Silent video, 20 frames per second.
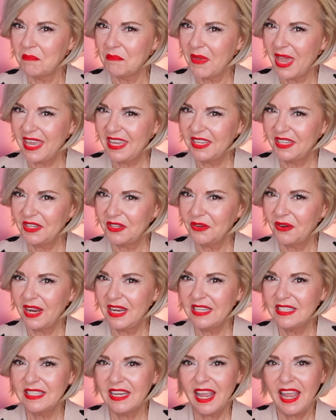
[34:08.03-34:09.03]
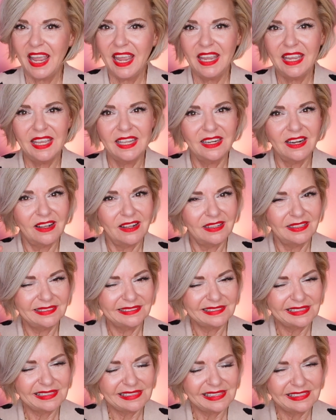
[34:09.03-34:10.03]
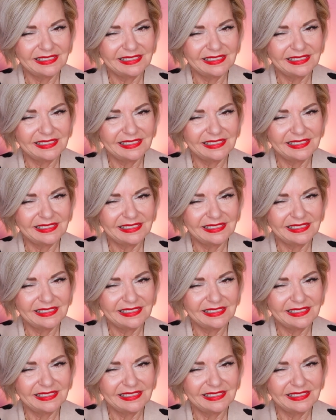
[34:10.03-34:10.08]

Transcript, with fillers: Make it a great day, and I'll